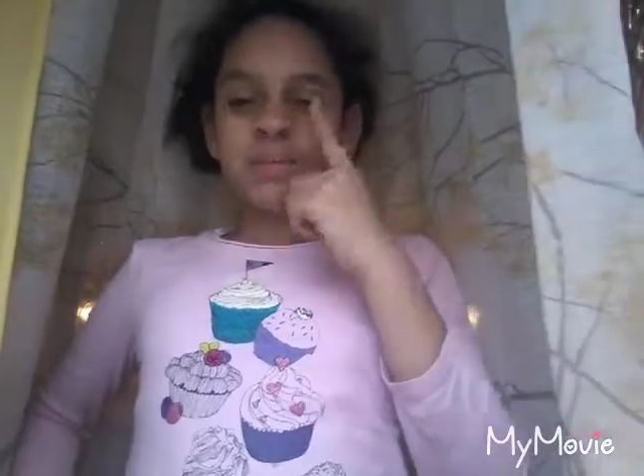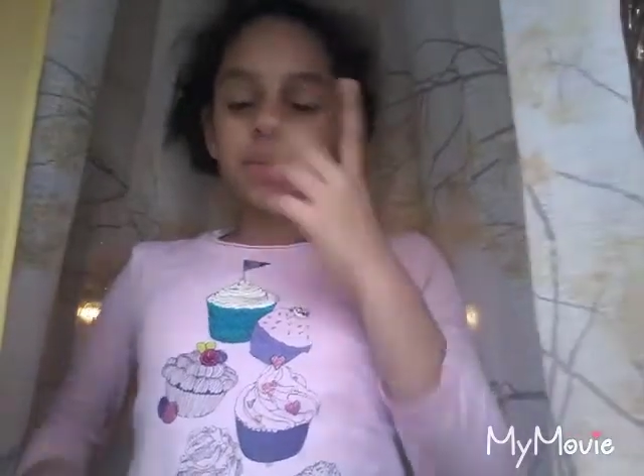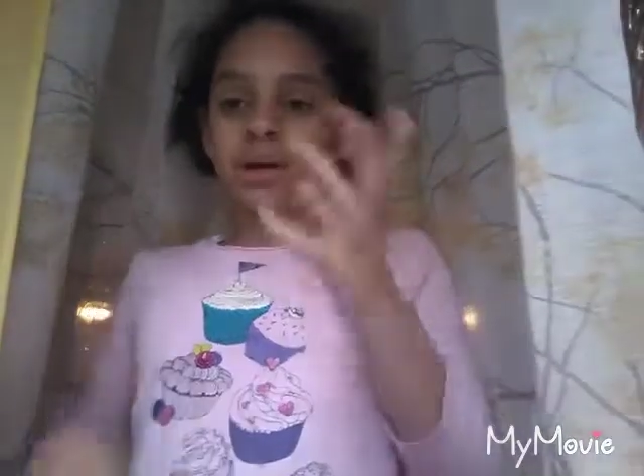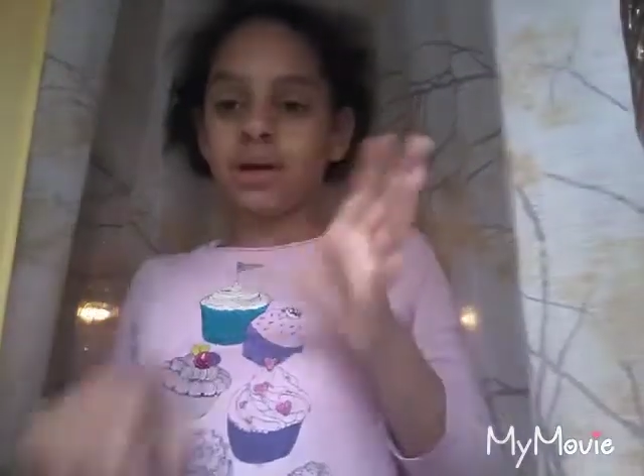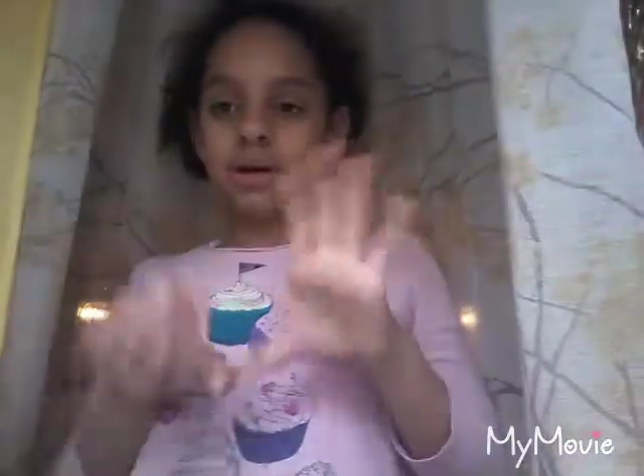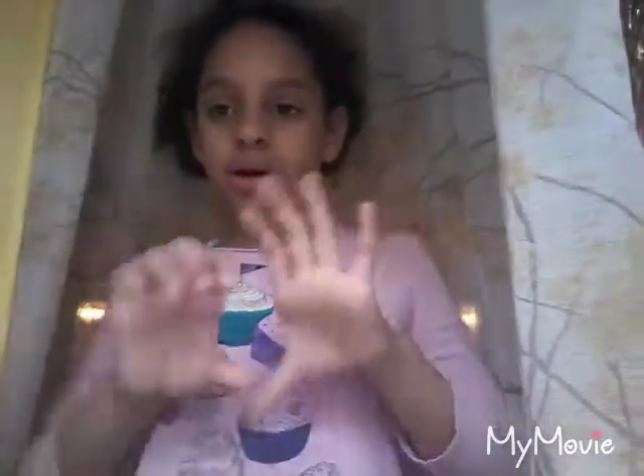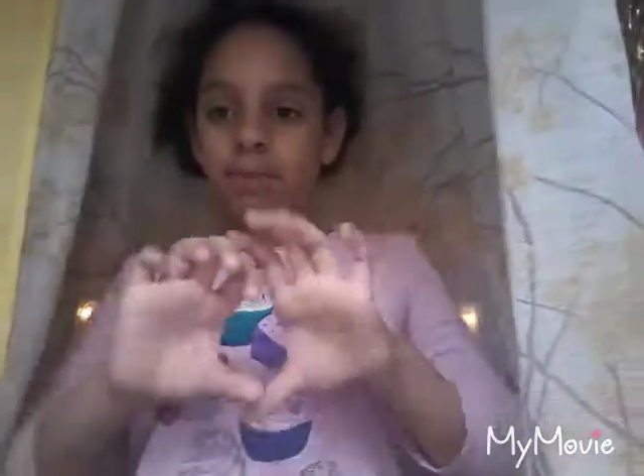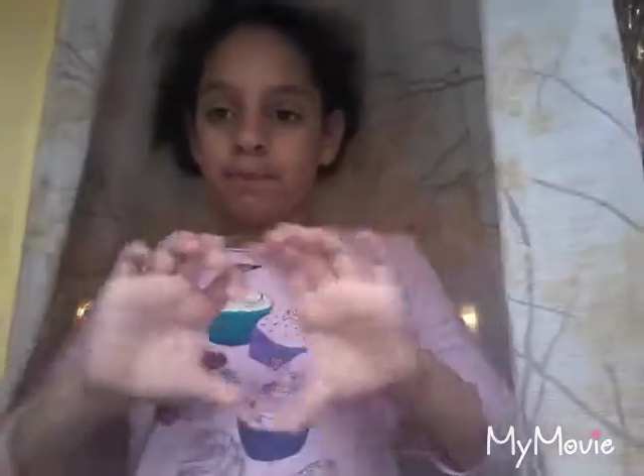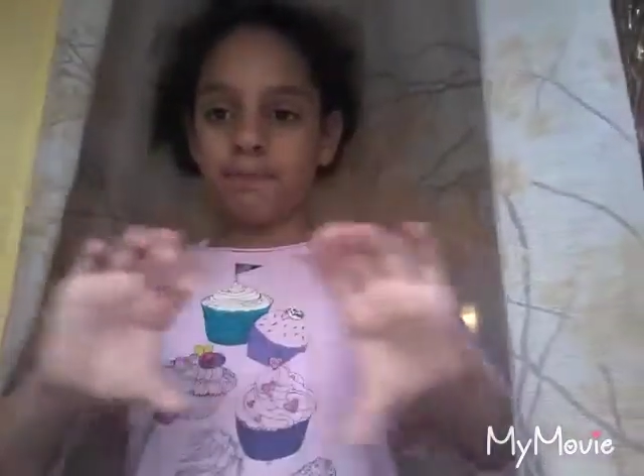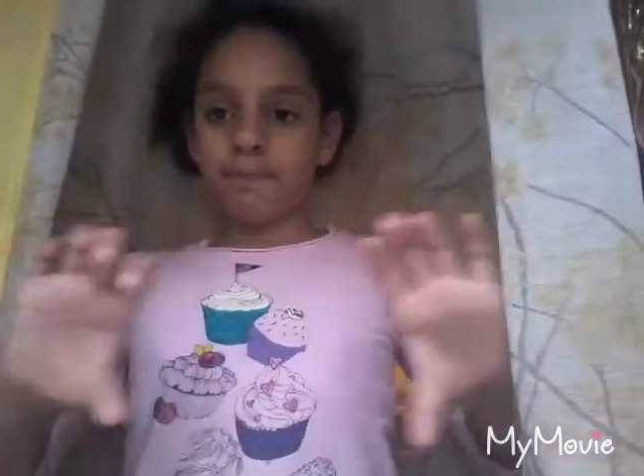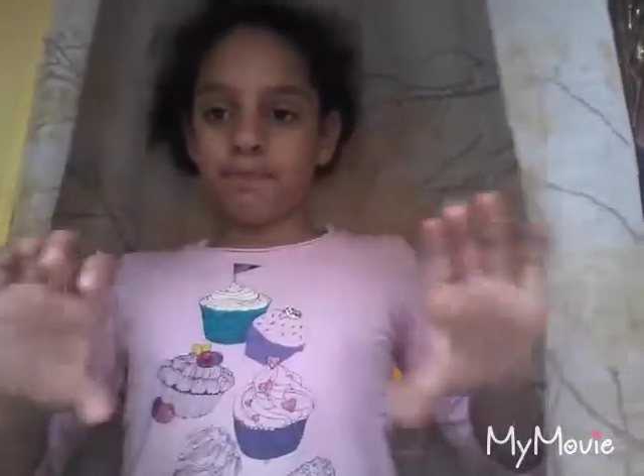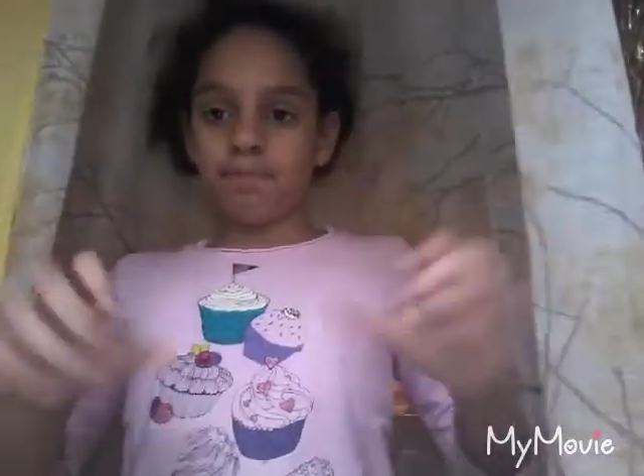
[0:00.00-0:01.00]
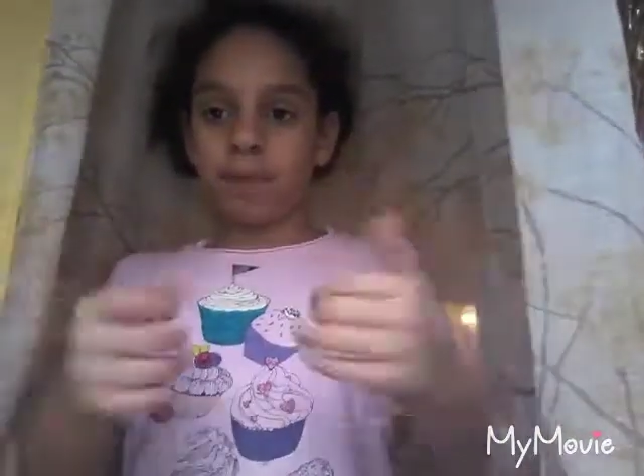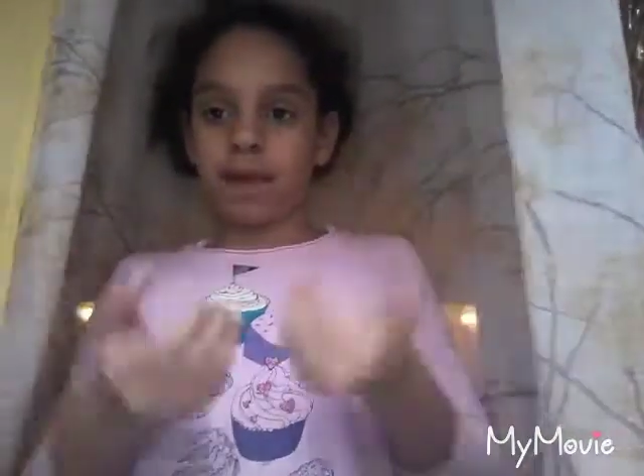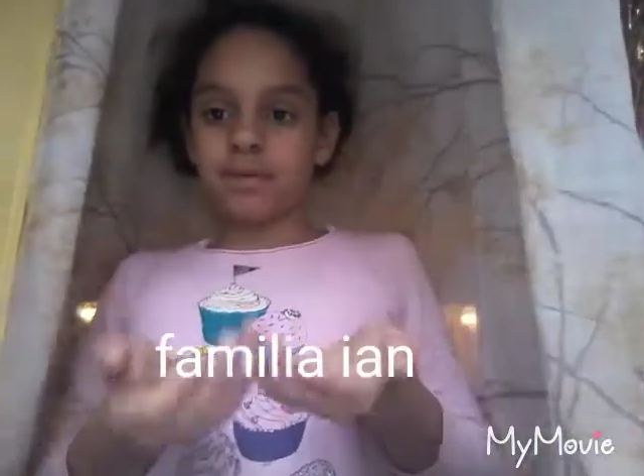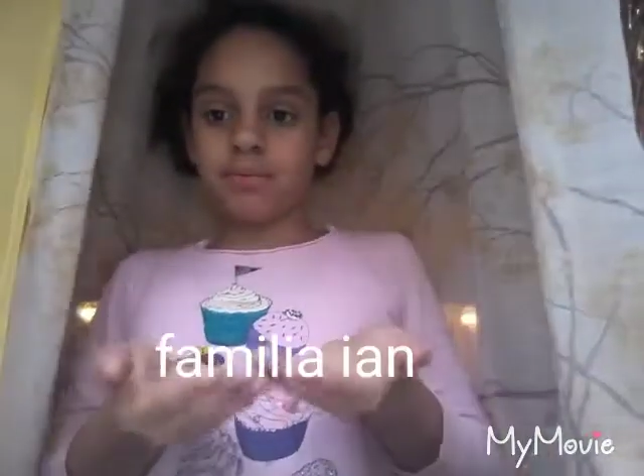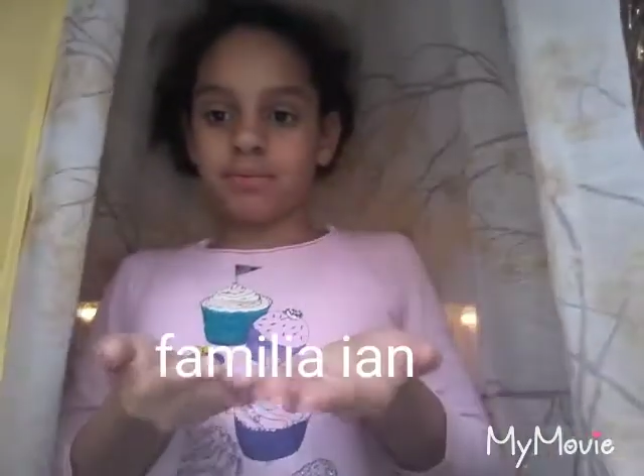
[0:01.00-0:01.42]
put her, like,